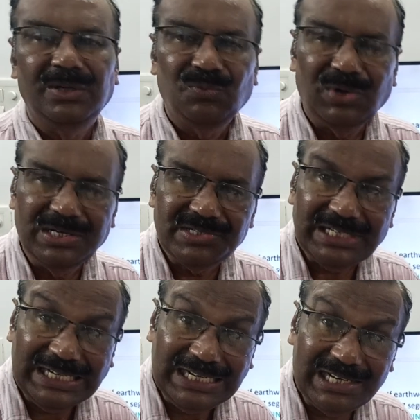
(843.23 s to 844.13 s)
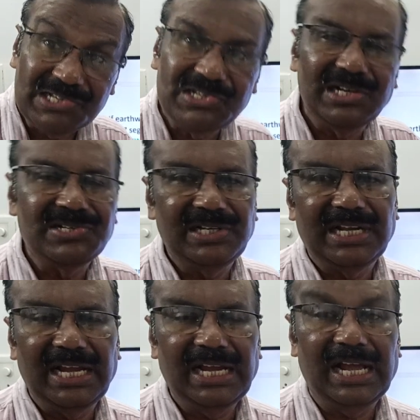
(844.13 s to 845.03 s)
One is intestinal
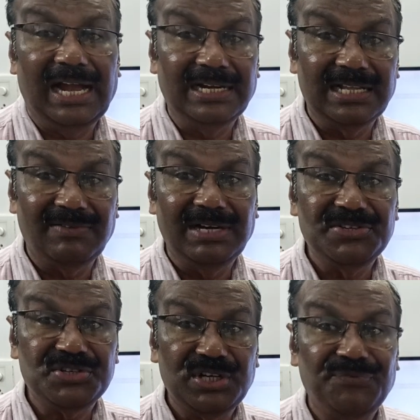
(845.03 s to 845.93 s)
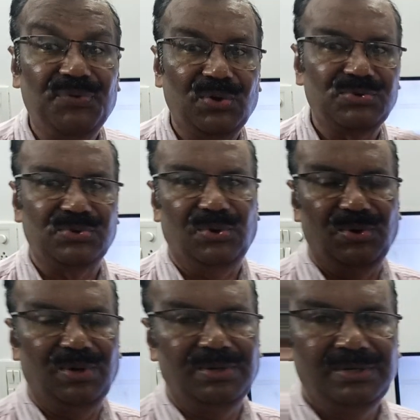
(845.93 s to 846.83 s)
cache and the other one is typhlosoal.